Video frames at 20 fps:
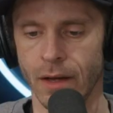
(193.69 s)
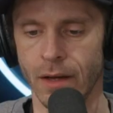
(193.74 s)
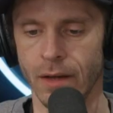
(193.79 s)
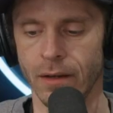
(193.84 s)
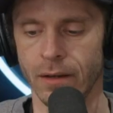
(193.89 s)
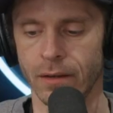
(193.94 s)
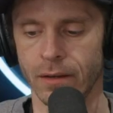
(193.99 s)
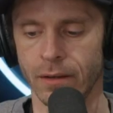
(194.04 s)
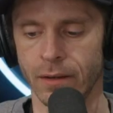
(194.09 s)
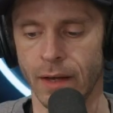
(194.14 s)

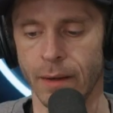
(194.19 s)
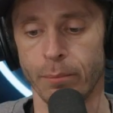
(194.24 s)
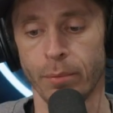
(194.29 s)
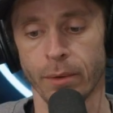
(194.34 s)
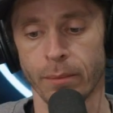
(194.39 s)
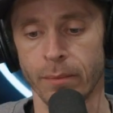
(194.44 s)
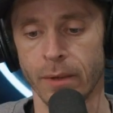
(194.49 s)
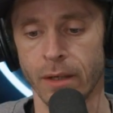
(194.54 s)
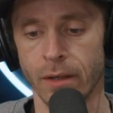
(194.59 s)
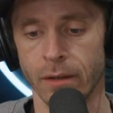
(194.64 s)
Yeah, and
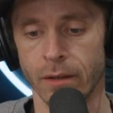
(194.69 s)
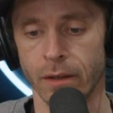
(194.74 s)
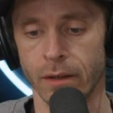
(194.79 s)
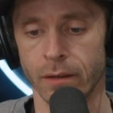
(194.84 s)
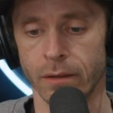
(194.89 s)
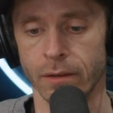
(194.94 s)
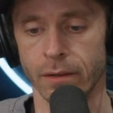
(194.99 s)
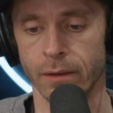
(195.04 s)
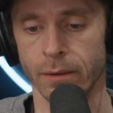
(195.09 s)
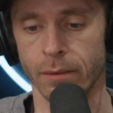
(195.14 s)
put me in
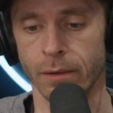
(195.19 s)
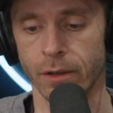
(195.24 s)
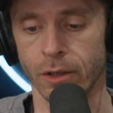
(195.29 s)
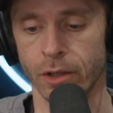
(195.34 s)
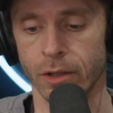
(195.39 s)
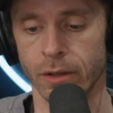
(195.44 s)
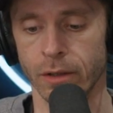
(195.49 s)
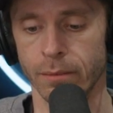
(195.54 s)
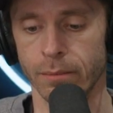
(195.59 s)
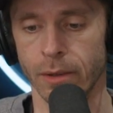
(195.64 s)
there. Pizza
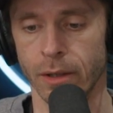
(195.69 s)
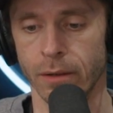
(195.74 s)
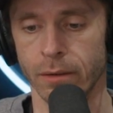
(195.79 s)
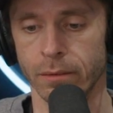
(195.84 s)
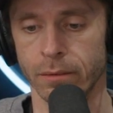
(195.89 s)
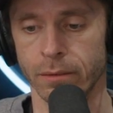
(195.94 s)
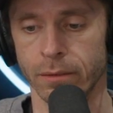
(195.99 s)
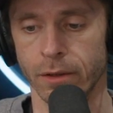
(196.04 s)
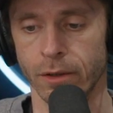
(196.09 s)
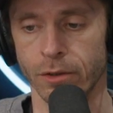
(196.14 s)
look good,
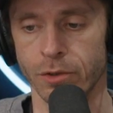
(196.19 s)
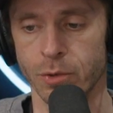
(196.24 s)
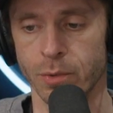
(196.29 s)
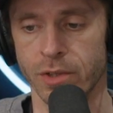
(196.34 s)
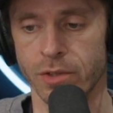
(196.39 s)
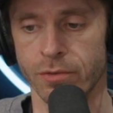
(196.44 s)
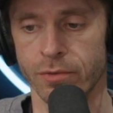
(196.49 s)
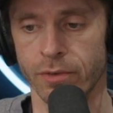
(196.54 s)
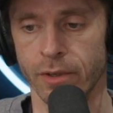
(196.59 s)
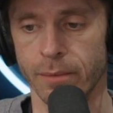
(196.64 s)
bro. Little
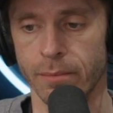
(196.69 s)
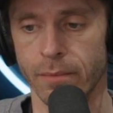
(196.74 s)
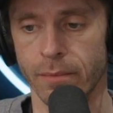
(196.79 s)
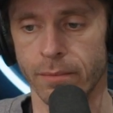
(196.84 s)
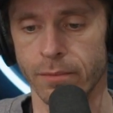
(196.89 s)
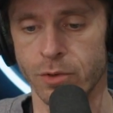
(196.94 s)
pizza rat.